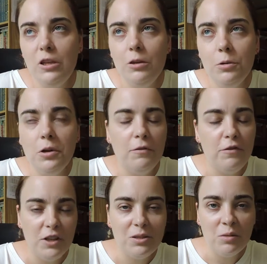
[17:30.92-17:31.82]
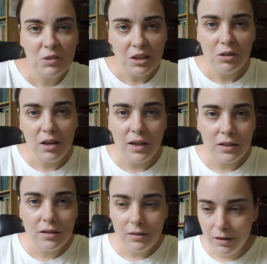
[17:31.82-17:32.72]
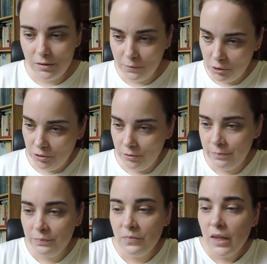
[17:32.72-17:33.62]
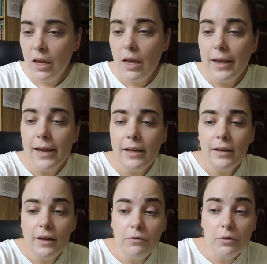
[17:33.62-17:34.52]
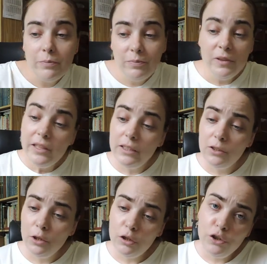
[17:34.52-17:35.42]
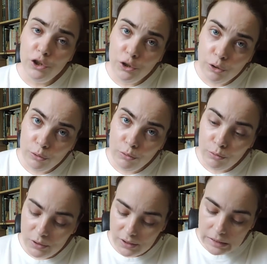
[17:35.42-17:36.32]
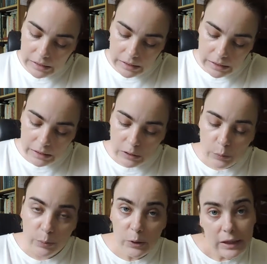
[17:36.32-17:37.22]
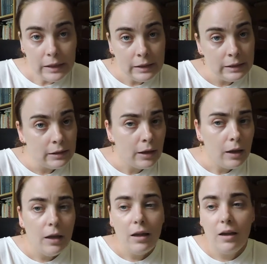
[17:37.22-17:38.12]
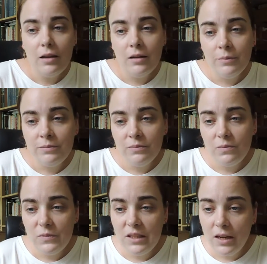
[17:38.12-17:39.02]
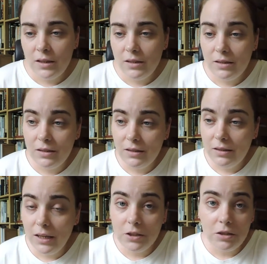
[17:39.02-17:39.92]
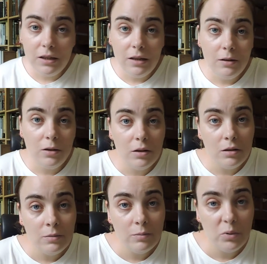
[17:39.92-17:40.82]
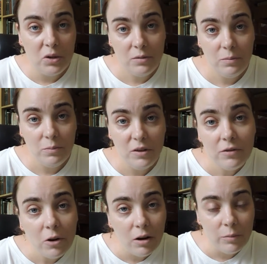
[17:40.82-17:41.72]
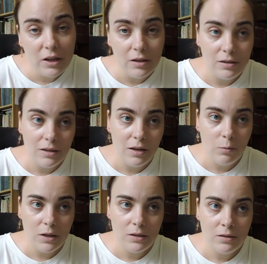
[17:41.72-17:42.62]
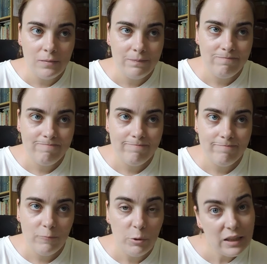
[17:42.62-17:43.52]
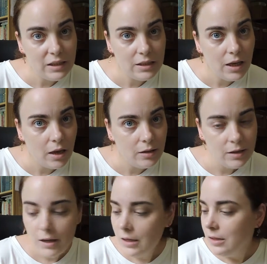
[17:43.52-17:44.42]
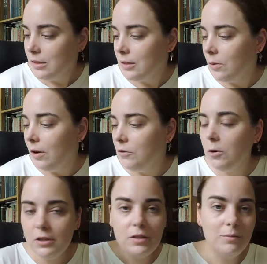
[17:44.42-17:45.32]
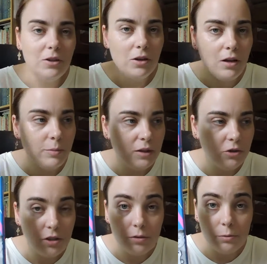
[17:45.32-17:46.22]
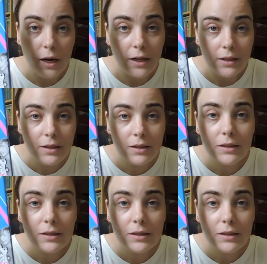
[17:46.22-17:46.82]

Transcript: you're gonna find something you like, that's for sure. And I have a little new CD to put in that actually couldn't put before because it wasn't released yet. So of course I'm talking about Just Right,